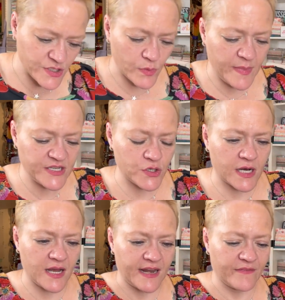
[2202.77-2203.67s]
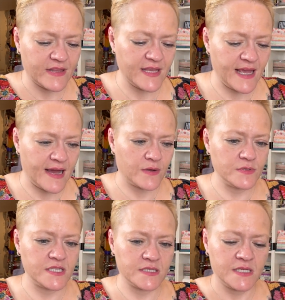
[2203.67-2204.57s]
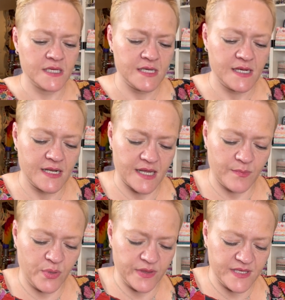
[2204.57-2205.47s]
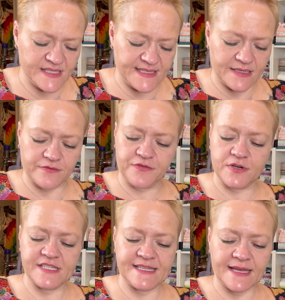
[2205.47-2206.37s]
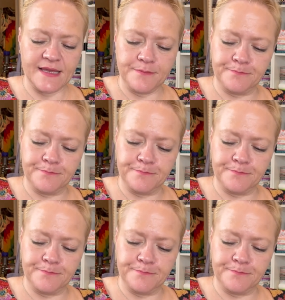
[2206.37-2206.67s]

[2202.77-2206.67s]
going to make sure I got everything out. I can put this down for a second.